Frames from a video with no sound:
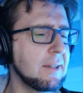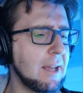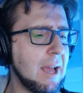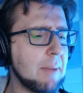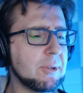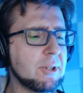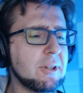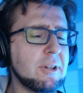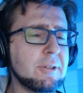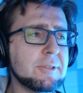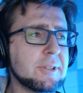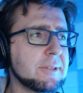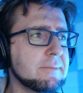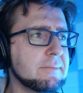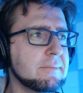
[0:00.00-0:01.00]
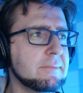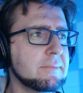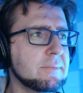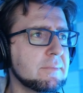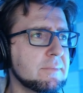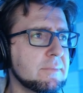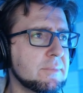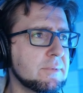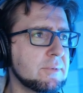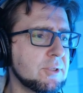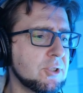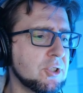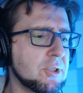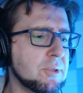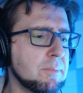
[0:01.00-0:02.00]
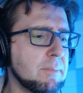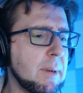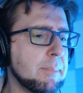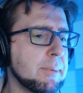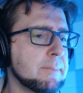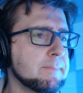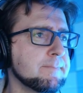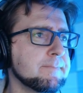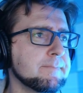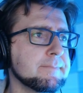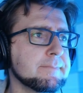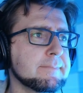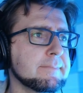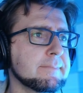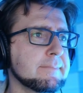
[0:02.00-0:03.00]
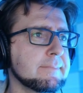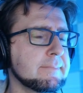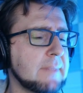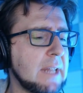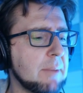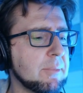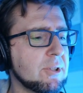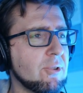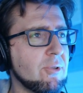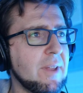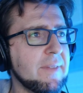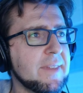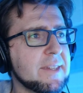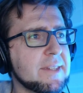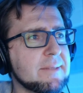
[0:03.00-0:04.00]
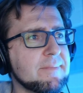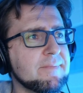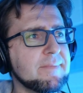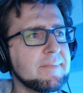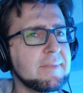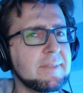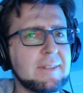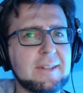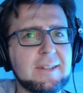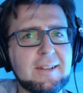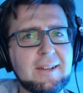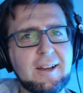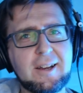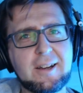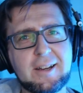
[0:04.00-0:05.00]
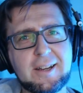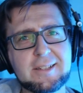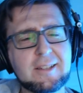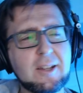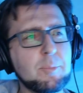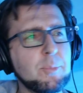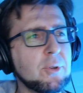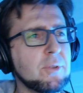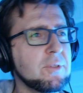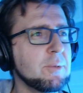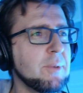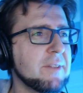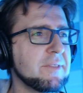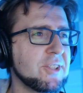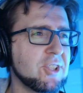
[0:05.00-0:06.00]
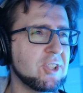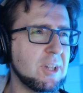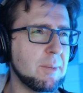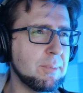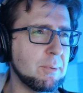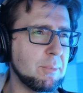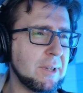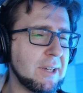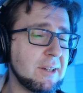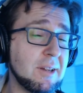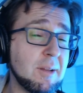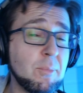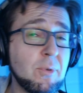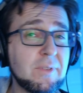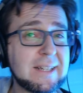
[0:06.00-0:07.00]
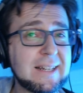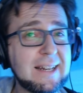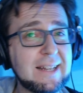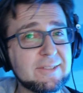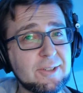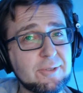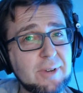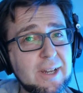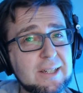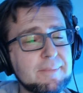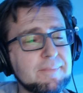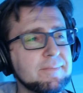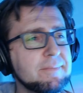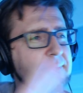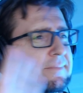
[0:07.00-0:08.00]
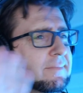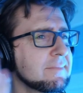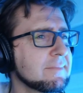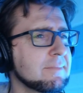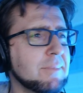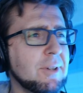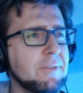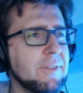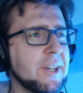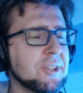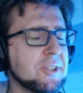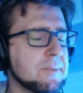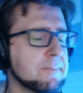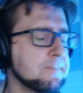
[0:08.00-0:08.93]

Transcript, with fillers: I'm gonna load Shmup, I'm gonna run this. Isn't it beautiful? We have a ship, we can move it left and right. Perfection.